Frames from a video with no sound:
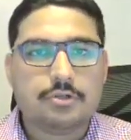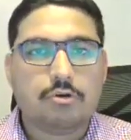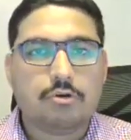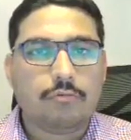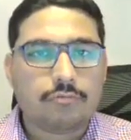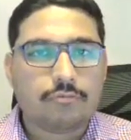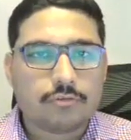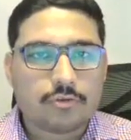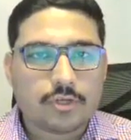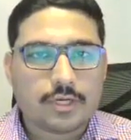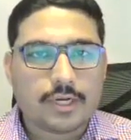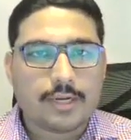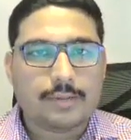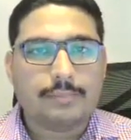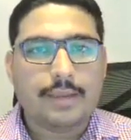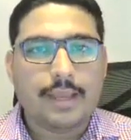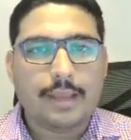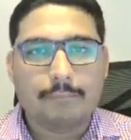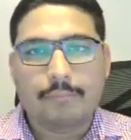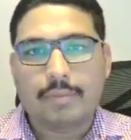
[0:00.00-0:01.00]
of
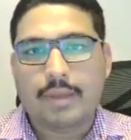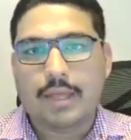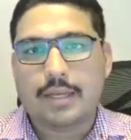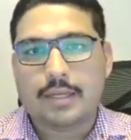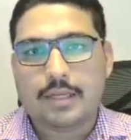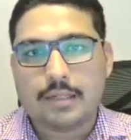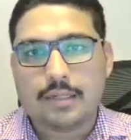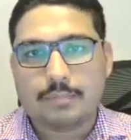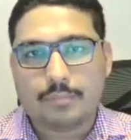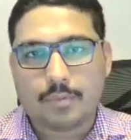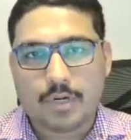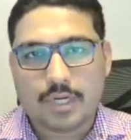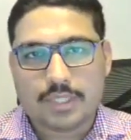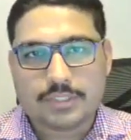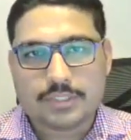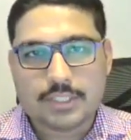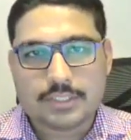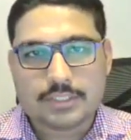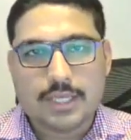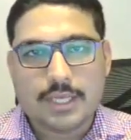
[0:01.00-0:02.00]
scrum empirical
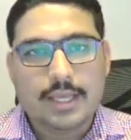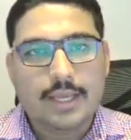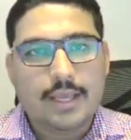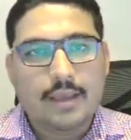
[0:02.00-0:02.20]
process,